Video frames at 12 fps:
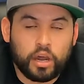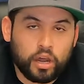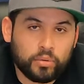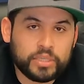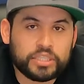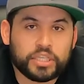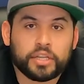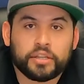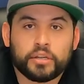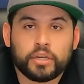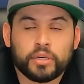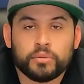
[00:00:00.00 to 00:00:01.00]
Always check
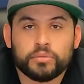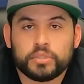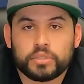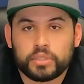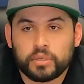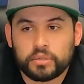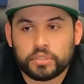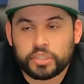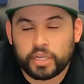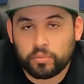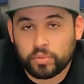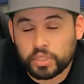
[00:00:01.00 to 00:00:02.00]
your codes.
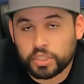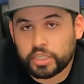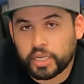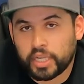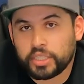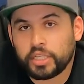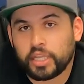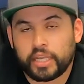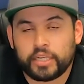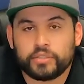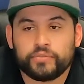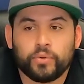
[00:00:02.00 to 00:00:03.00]
Check what the check engine
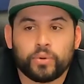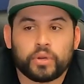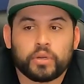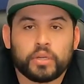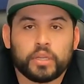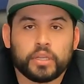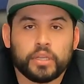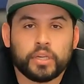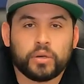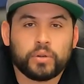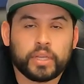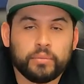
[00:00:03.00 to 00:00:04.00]
light is for.
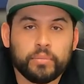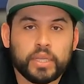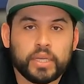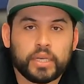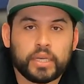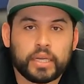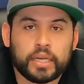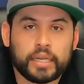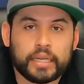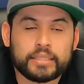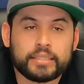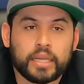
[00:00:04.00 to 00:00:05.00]
Give me a
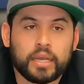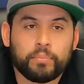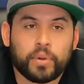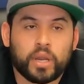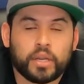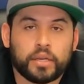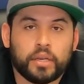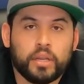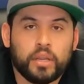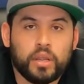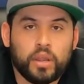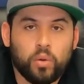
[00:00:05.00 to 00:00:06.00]
heads up on
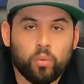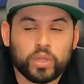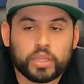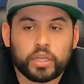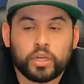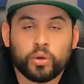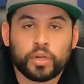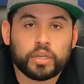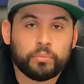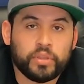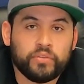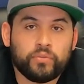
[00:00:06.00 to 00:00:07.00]
what the code
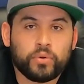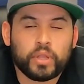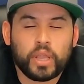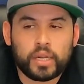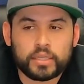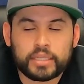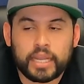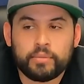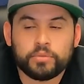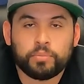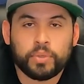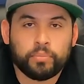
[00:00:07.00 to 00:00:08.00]
could be for. A lot of
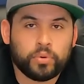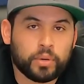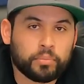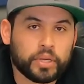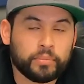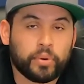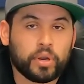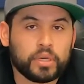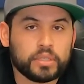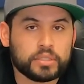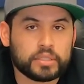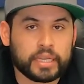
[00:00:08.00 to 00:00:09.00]
times people upgrade
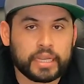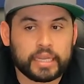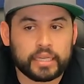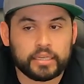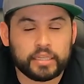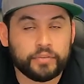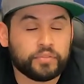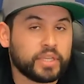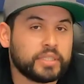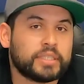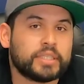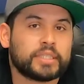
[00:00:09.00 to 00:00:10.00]
parts and leave
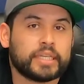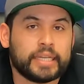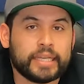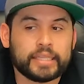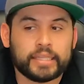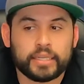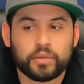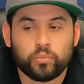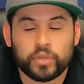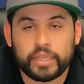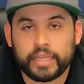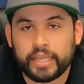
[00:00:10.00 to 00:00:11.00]
things disconnected.
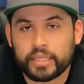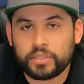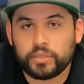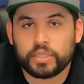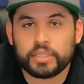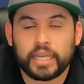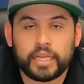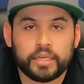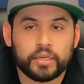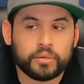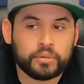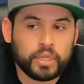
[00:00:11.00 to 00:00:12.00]
When they get to the
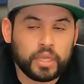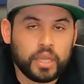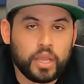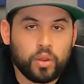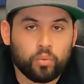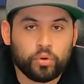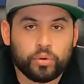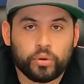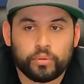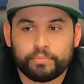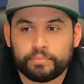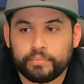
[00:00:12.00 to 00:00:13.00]
dyno,
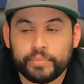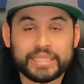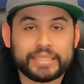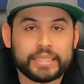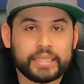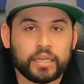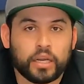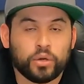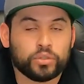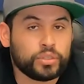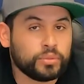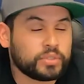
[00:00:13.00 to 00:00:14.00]
we're missing
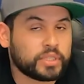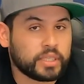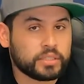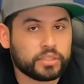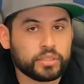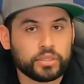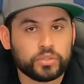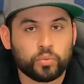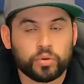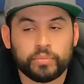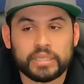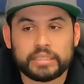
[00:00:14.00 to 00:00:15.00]
O2 sensors,
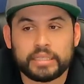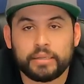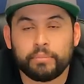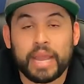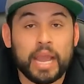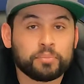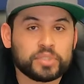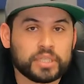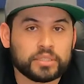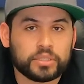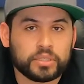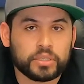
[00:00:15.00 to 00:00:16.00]
we're missing map
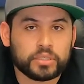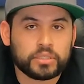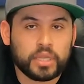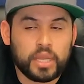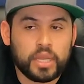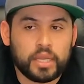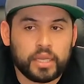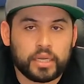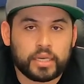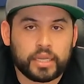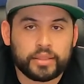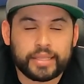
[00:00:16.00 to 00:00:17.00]
sensors.
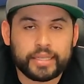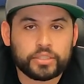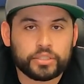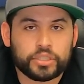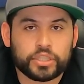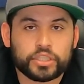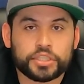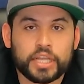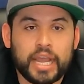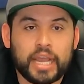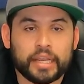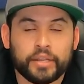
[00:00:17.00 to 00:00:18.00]
Things are just
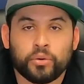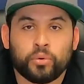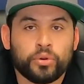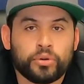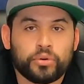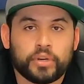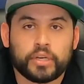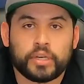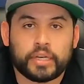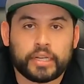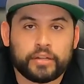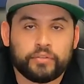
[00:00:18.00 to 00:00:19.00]
not in order,
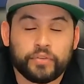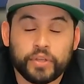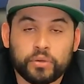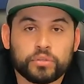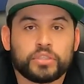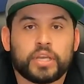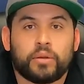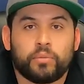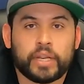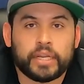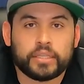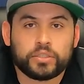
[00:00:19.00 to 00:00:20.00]
and the vehicle's not
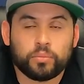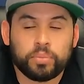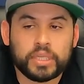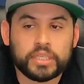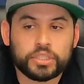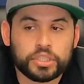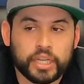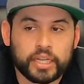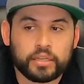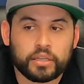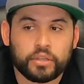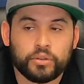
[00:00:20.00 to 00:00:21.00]
ready. So please
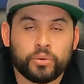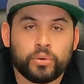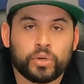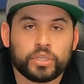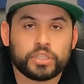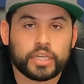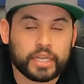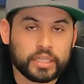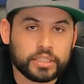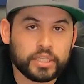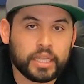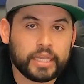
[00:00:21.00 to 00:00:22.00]
check your check
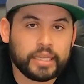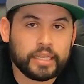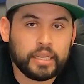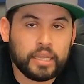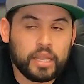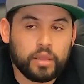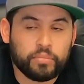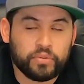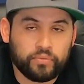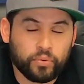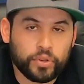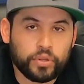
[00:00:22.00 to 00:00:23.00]
engine light
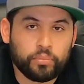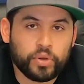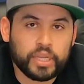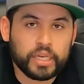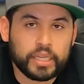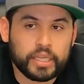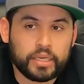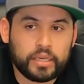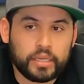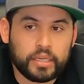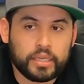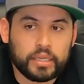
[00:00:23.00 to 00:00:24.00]
before you bring it
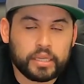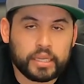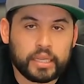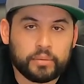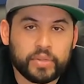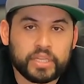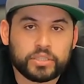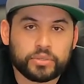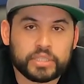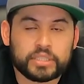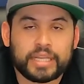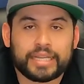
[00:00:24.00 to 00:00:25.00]
in, and make
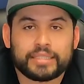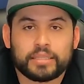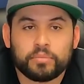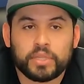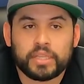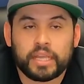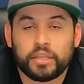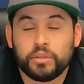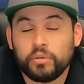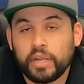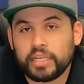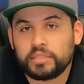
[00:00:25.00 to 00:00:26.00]
sure it's not something that
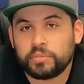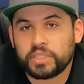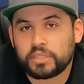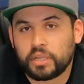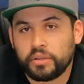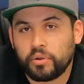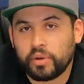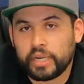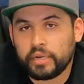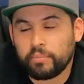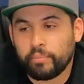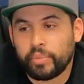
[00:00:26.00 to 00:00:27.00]
you guys missed on your
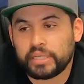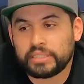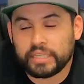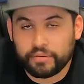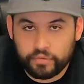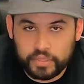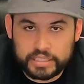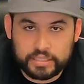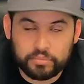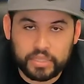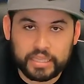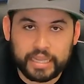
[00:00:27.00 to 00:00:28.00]
end, but definitely
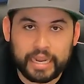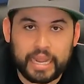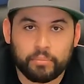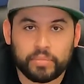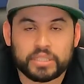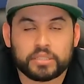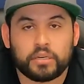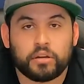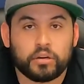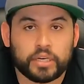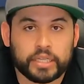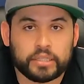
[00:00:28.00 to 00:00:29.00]
something that got missed on
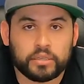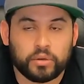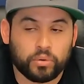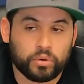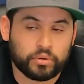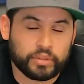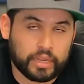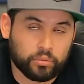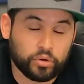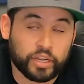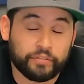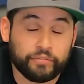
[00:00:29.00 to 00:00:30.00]
our end, or that
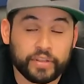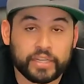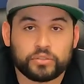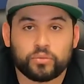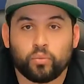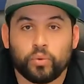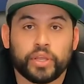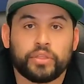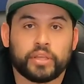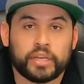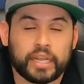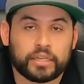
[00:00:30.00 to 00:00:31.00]
will get fixed
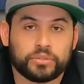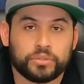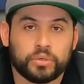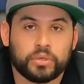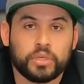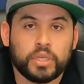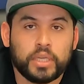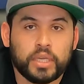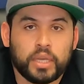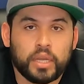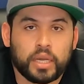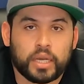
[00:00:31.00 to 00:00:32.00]
with an actual
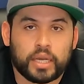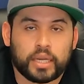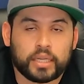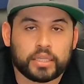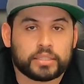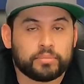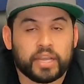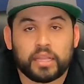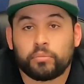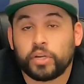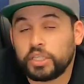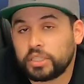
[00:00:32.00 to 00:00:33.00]
custom
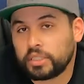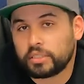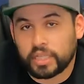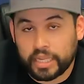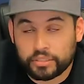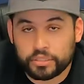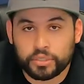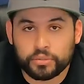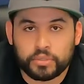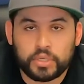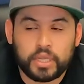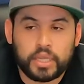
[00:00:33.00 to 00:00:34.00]
calibration /
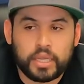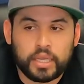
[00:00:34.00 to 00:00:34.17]
tune.